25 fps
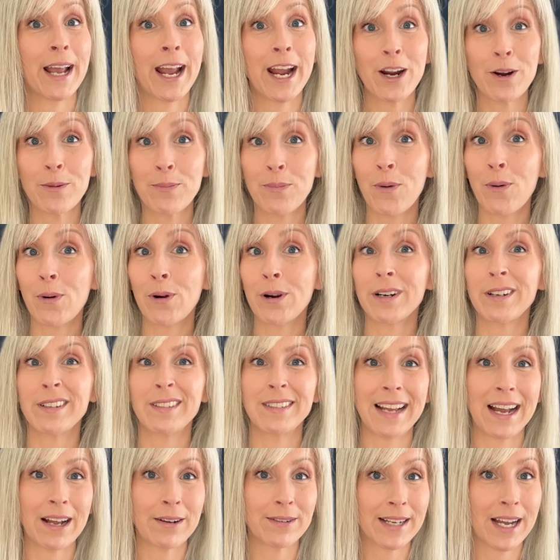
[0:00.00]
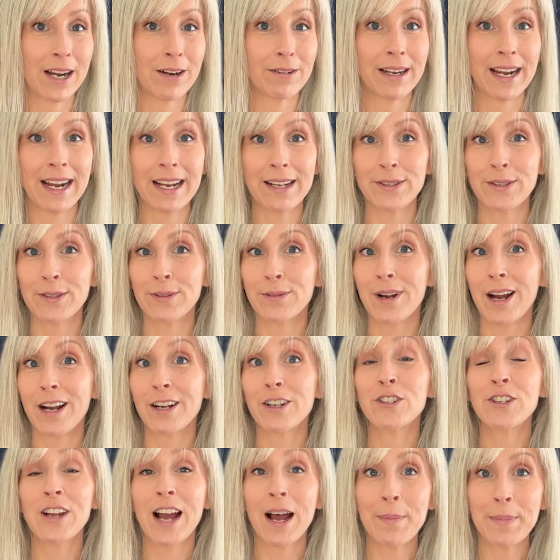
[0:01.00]
Airport, downtown Castle Rock,
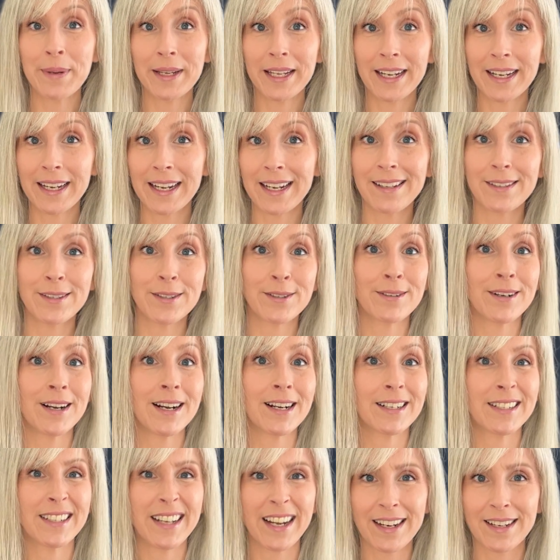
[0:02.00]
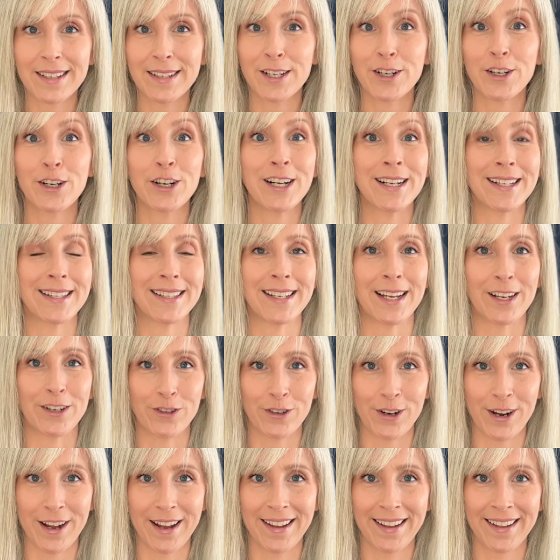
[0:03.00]
shopping in Castle Rock, tech center,
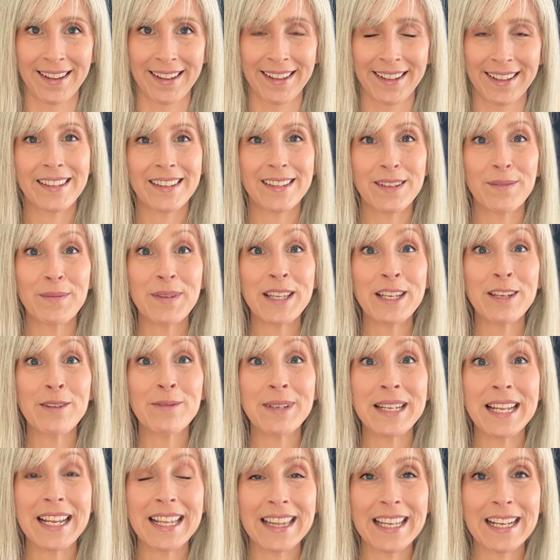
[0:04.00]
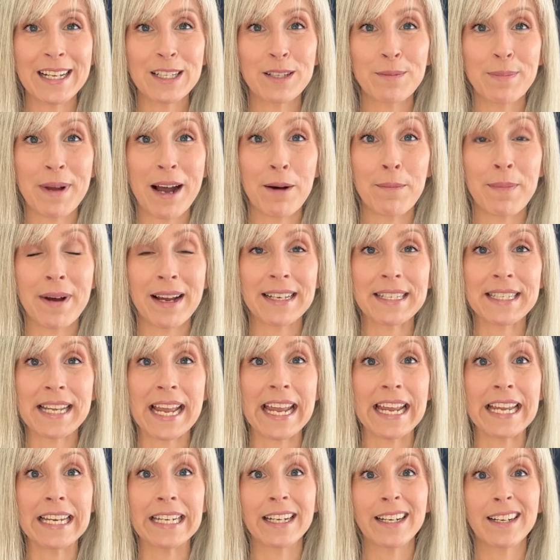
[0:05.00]
etc. Some of the unique things about
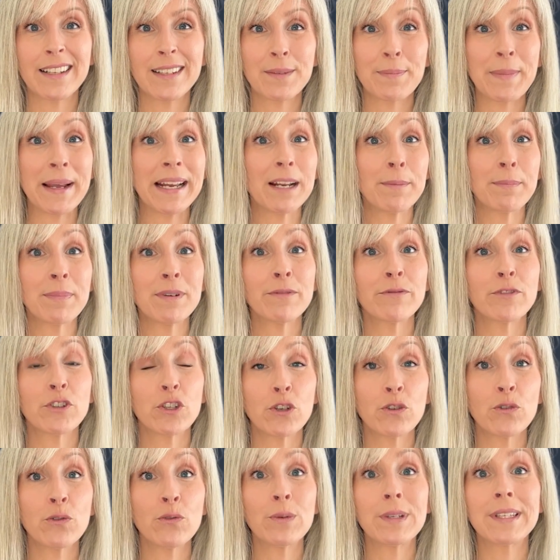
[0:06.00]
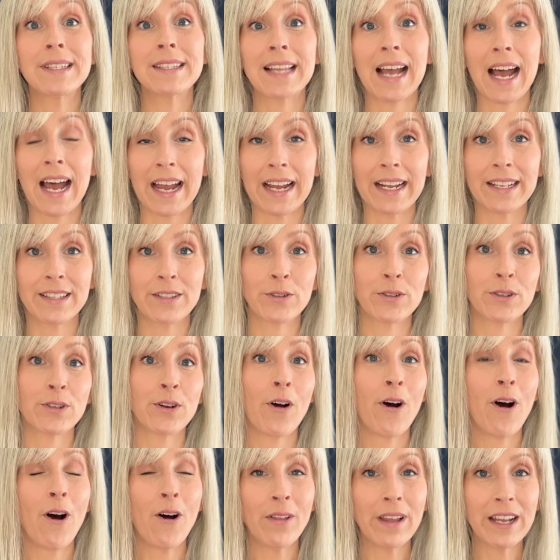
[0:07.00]
Montaine, it is made up of two sides. There's an
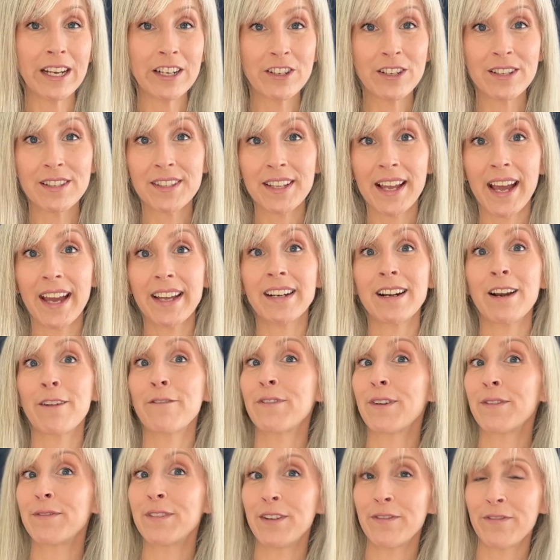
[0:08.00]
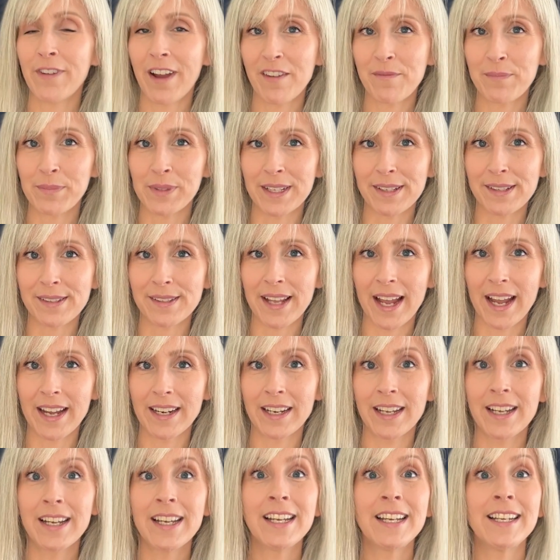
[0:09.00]
all ages side and a 55 plus
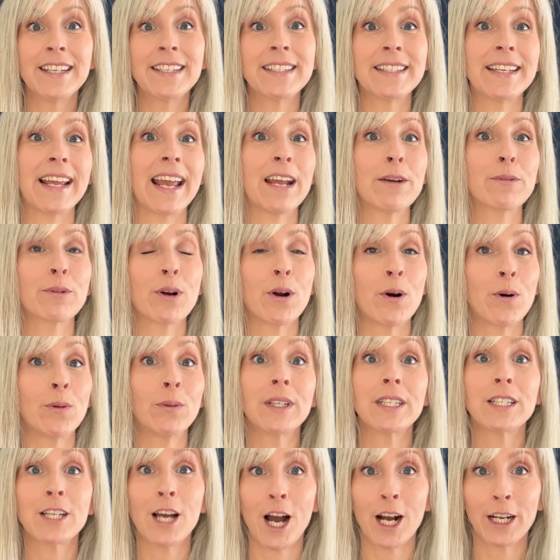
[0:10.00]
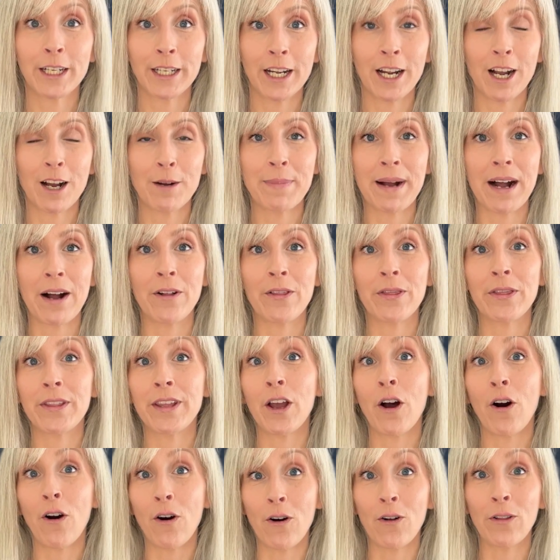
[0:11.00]
side. Today, we're only talking about the
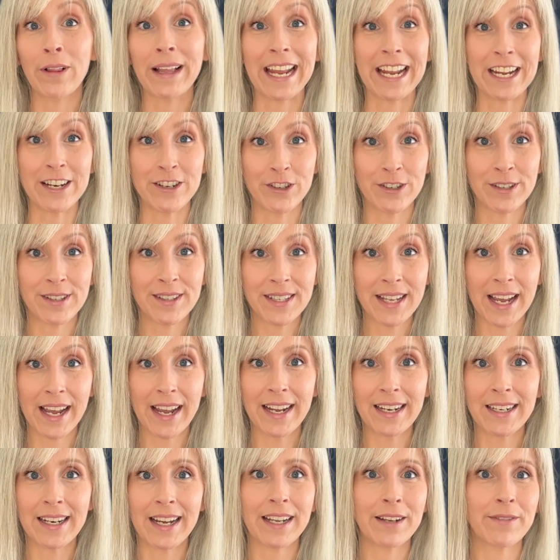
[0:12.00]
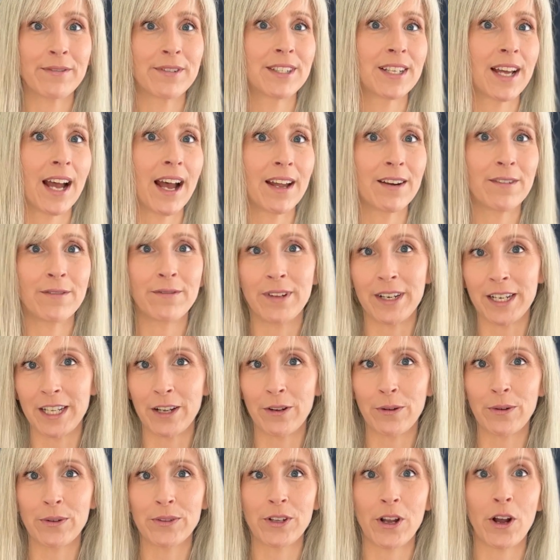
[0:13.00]
all ages side. I've done
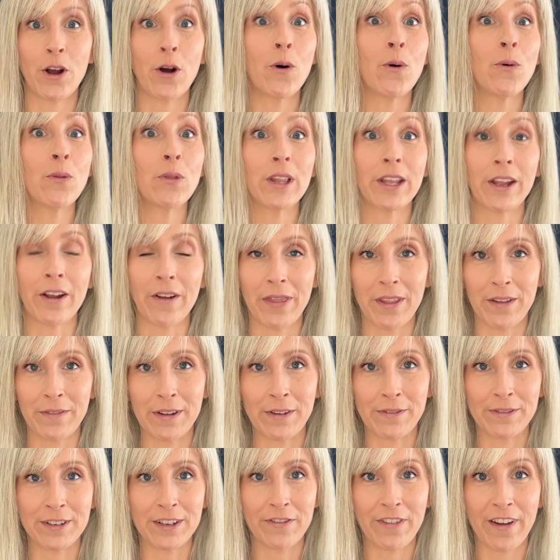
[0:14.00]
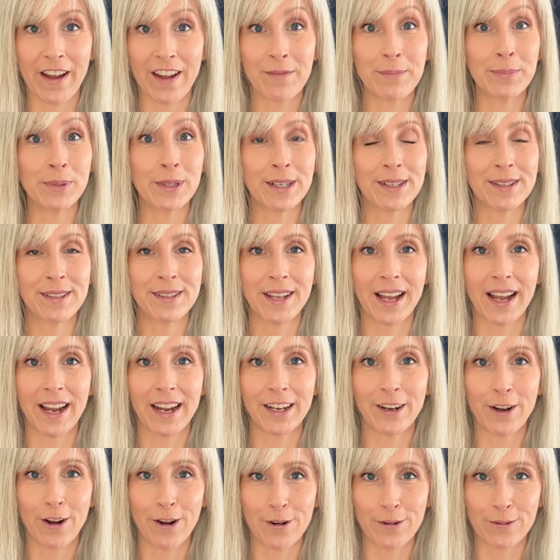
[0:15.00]
videos only on the 55 plus
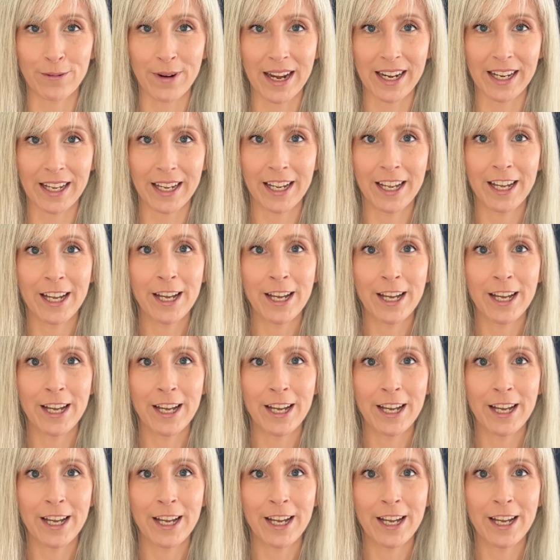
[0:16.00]
side already.